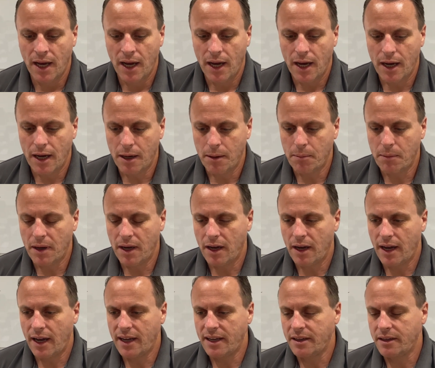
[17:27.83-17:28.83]

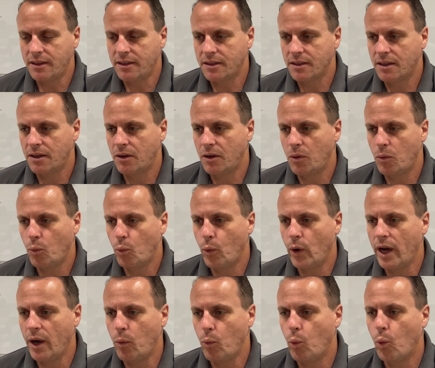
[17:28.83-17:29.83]
And
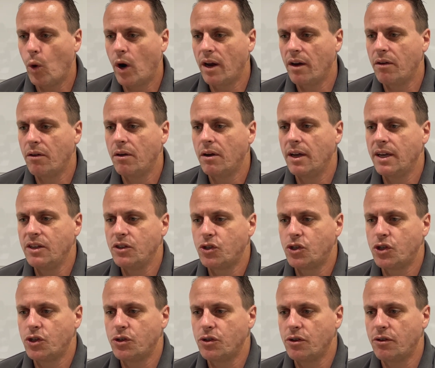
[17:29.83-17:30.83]
where one
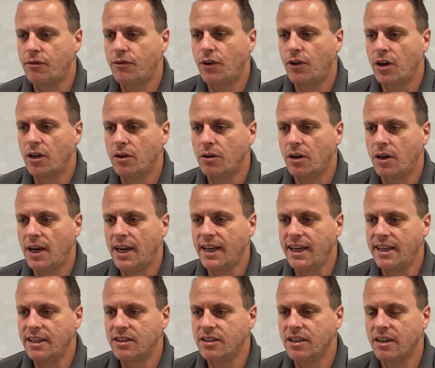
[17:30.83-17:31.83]
insurer
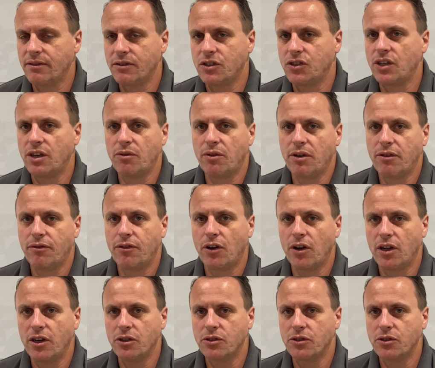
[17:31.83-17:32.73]
leads, the others generally follow.